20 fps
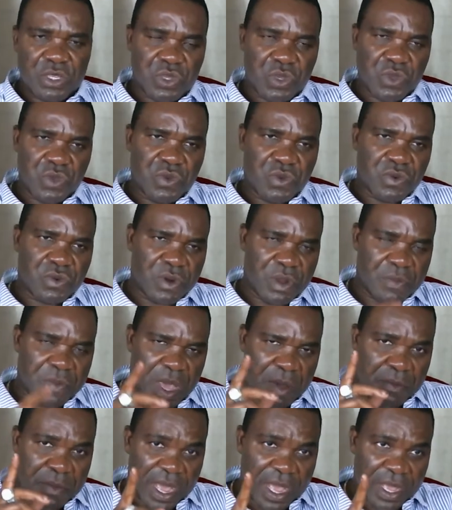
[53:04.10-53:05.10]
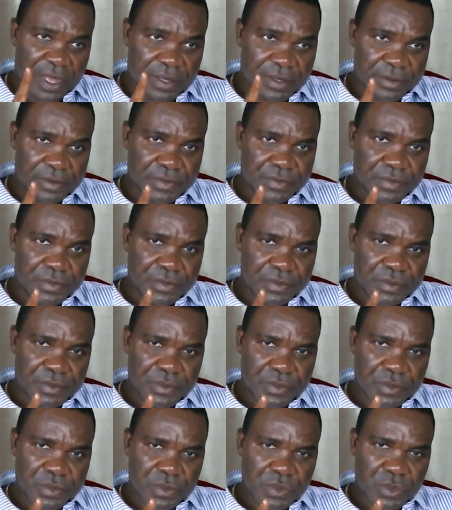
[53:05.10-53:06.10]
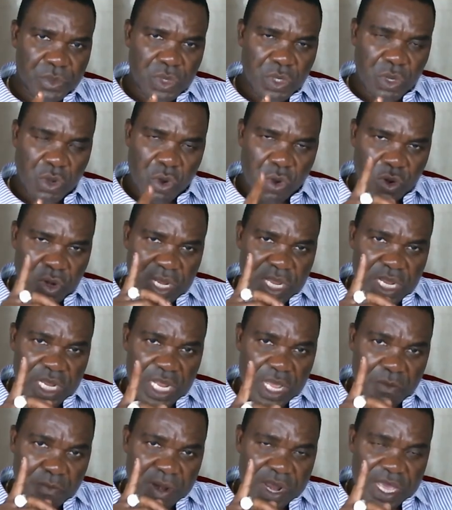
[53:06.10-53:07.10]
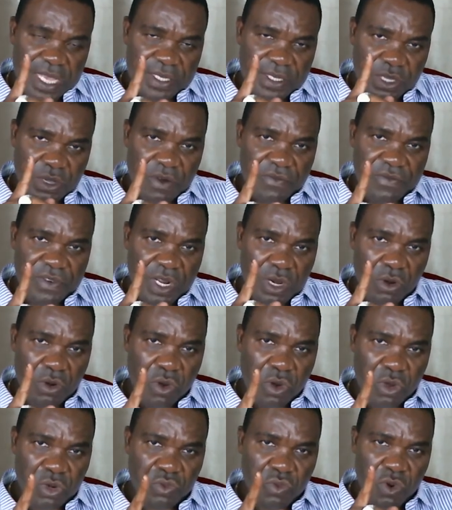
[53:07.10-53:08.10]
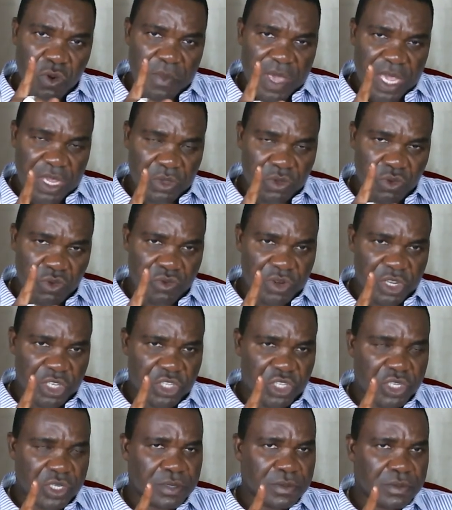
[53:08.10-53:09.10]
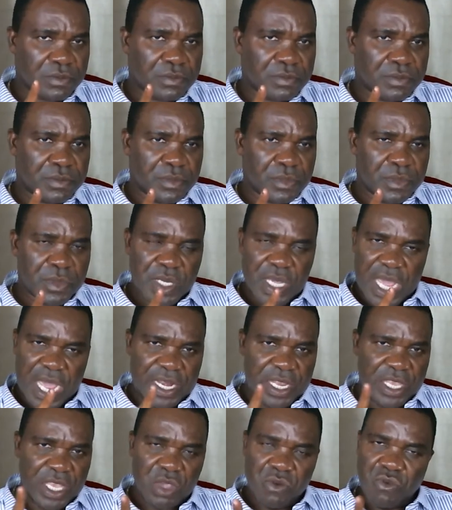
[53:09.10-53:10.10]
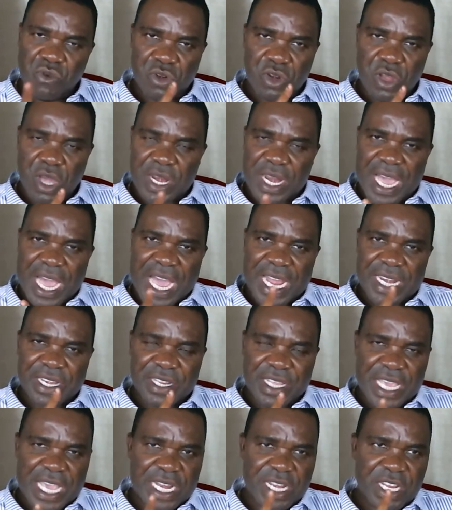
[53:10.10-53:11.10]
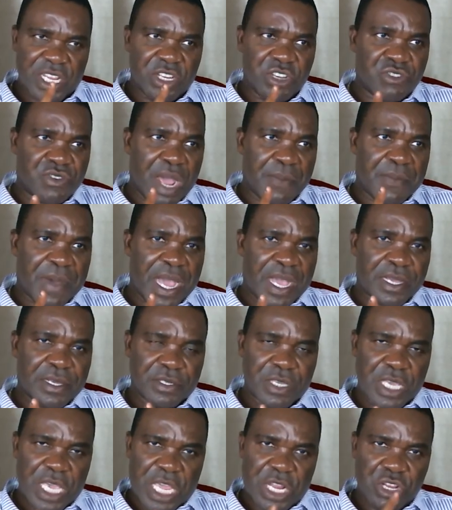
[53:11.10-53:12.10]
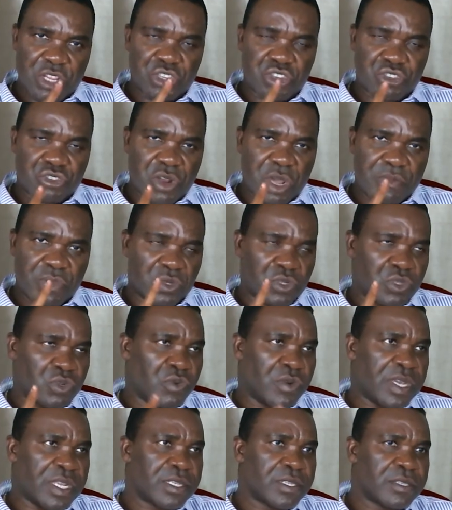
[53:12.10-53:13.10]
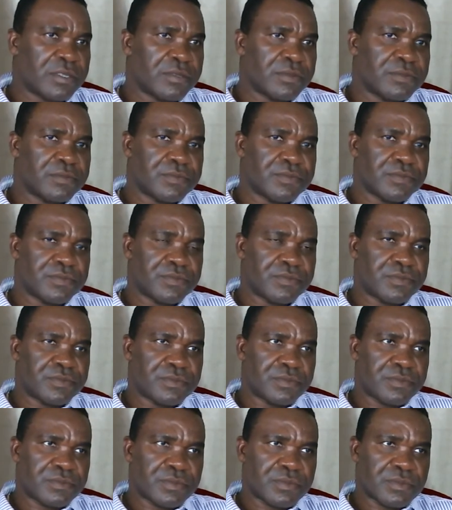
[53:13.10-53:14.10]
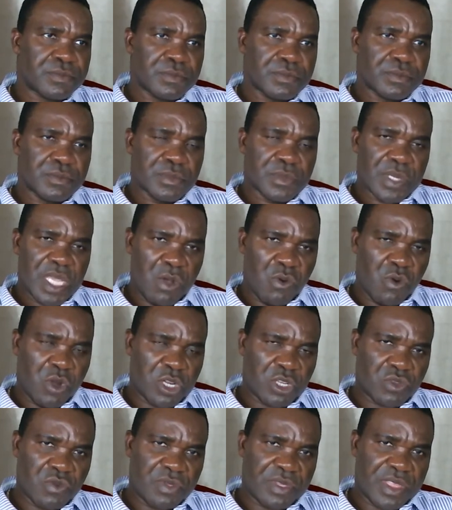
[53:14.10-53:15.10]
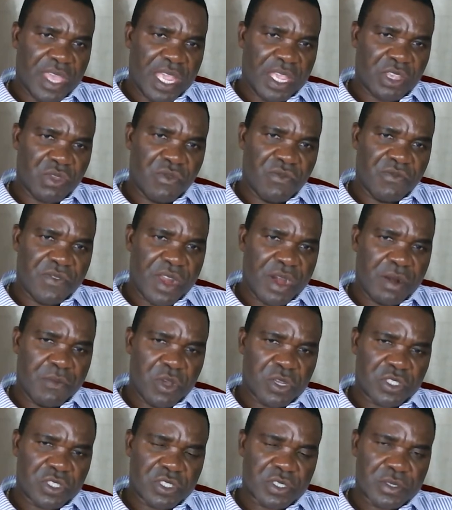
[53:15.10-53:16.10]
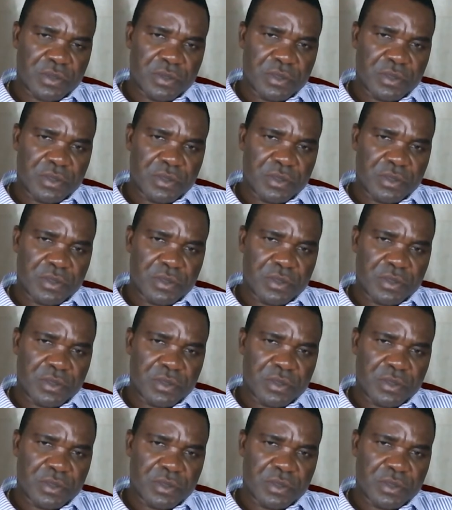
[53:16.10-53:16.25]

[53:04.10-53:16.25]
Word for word: to you, remember, only the blessing of the Lord will make you rich, and he will not add any drama, any trouble to it. I want to thank you very much.